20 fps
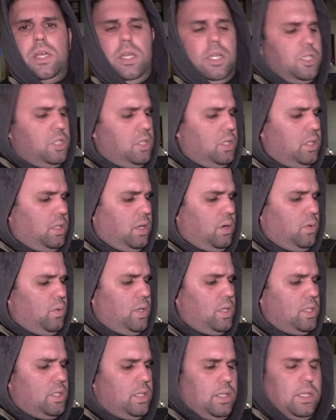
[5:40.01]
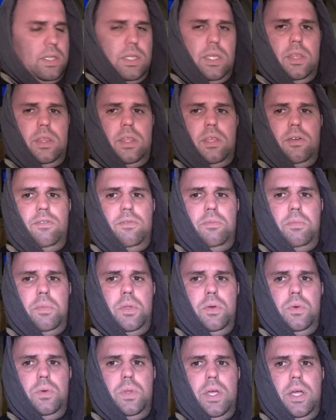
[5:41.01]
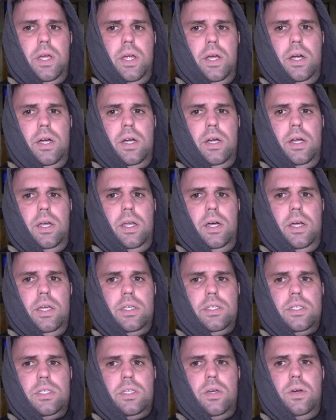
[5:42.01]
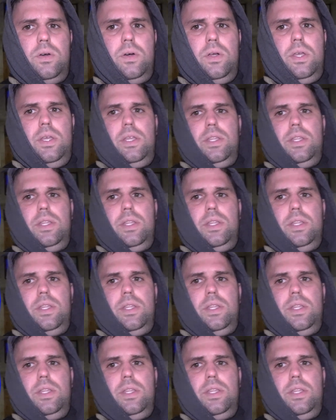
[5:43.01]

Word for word: actually there is a tint of blue there, like so.